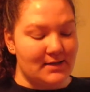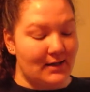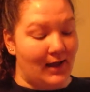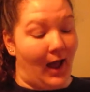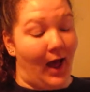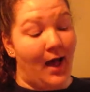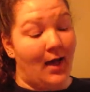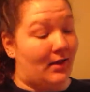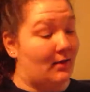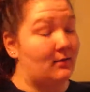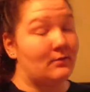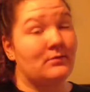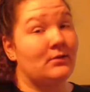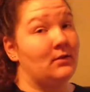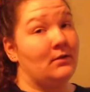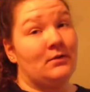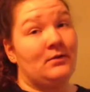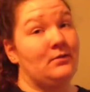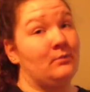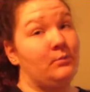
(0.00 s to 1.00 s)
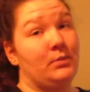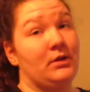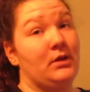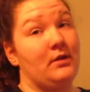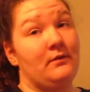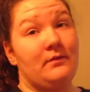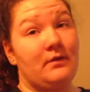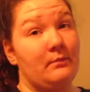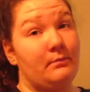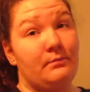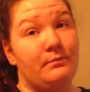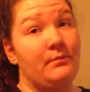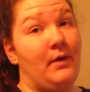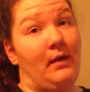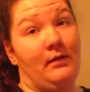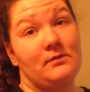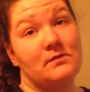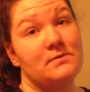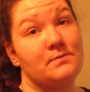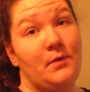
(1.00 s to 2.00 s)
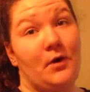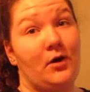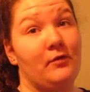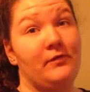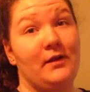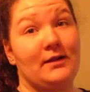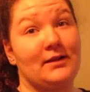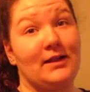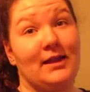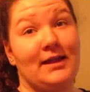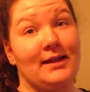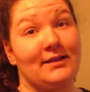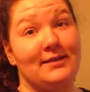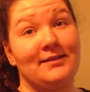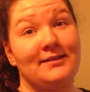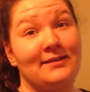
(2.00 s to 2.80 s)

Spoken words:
and I believe it ends perfectly.